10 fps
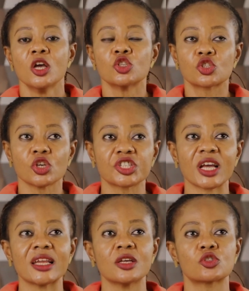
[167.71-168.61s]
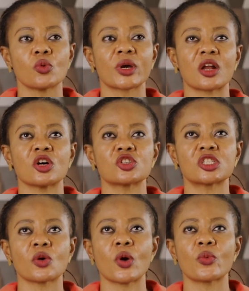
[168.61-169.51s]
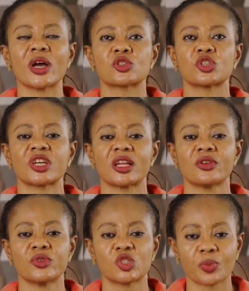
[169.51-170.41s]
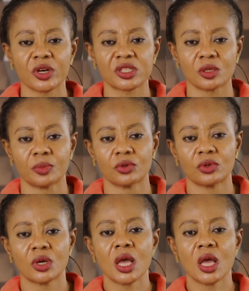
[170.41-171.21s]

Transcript: Socially, so we can also say when we are socially responsible,